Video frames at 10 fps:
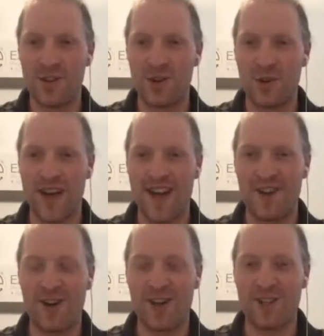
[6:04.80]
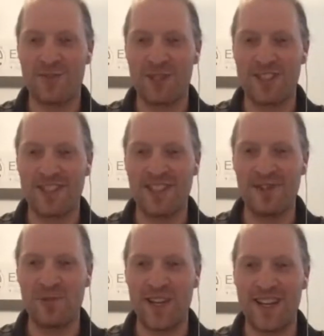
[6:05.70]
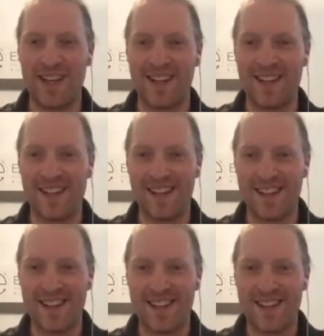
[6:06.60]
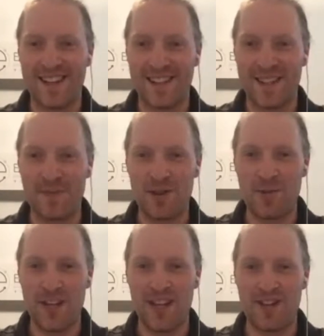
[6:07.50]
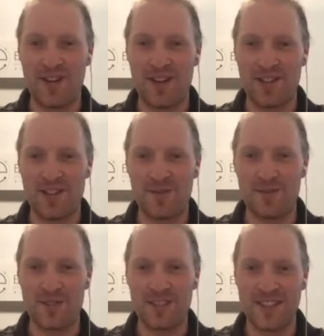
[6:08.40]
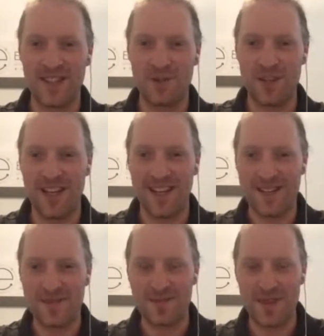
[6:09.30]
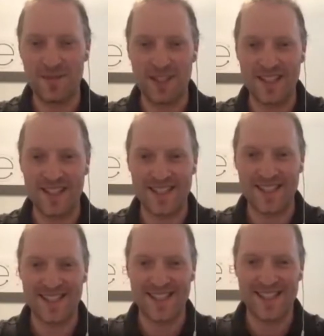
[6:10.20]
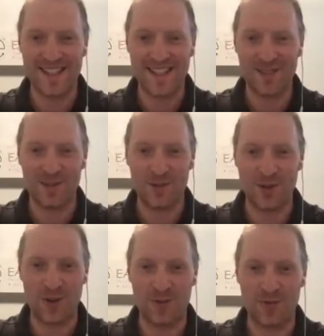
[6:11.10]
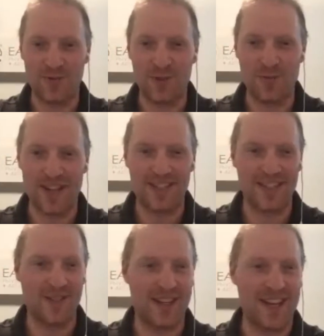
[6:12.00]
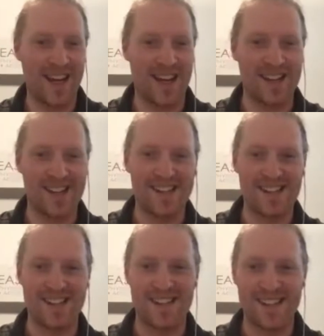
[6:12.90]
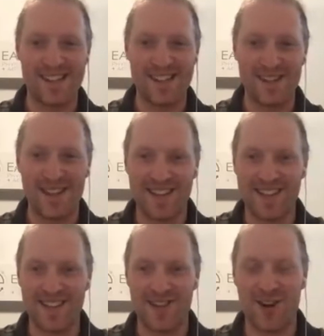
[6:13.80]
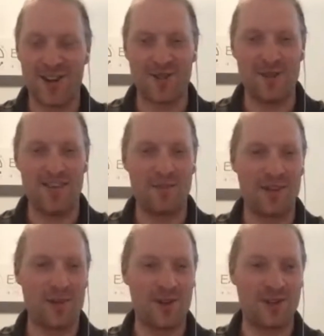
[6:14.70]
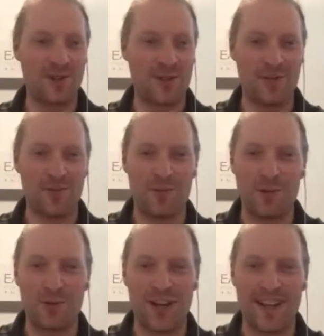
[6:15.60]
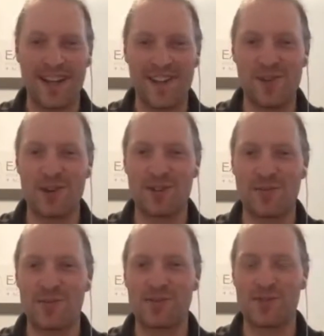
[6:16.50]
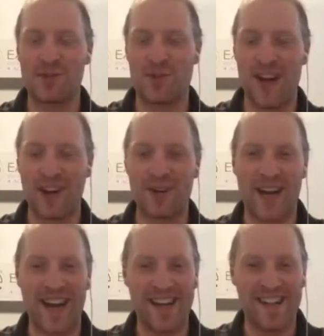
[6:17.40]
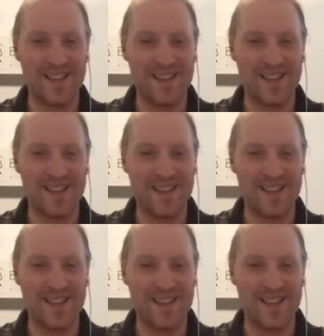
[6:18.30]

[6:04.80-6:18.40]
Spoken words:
Joanne, awesome. Good to see you. Win. Debbie, win. Awesome. Selena, win. Me, please. Laurel, you betcha. Okay. Awesome. Everybody wants to win. We'll try to get you all some swag, okay?